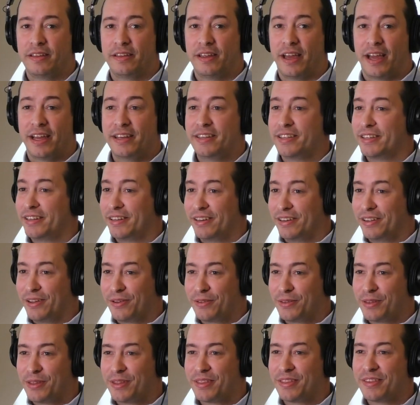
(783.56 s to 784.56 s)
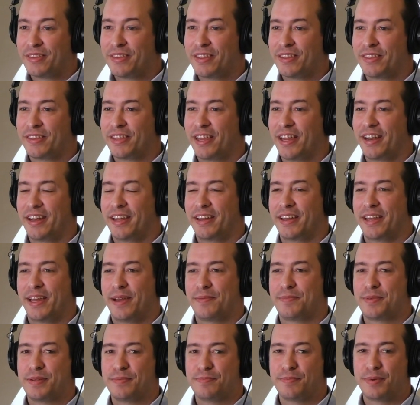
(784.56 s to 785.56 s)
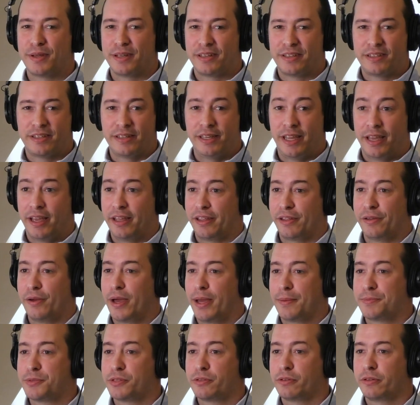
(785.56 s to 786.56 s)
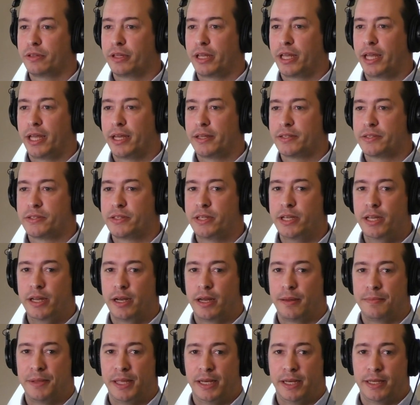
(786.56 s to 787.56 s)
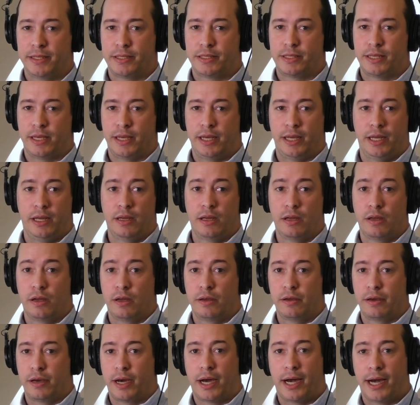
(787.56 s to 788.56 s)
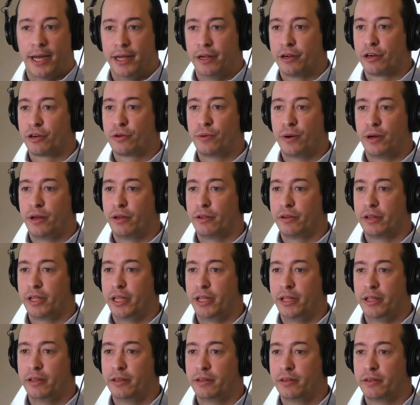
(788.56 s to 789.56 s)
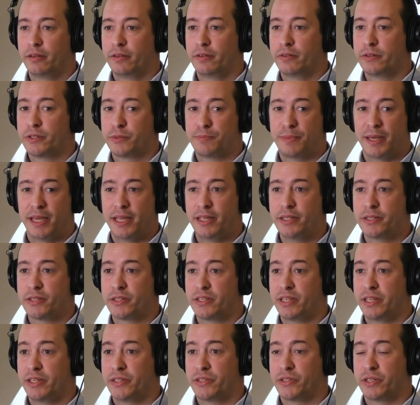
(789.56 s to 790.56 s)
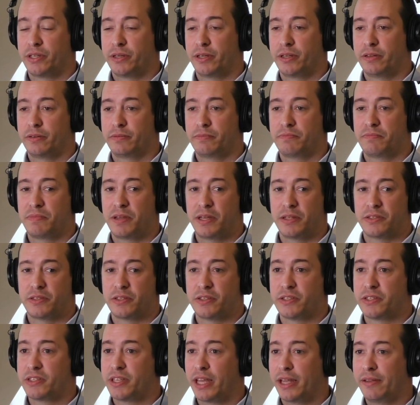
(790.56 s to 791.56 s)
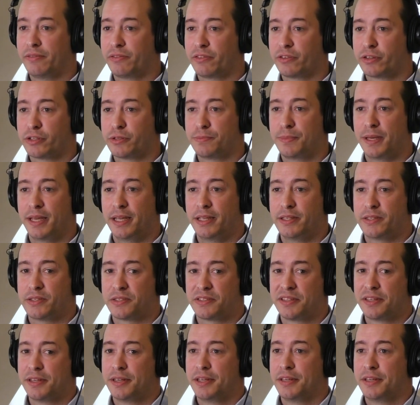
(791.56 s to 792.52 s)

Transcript: I didn't know that had happened, but yeah, you absolutely can't see it. I mean, it's a higher quality space. It's a safer space.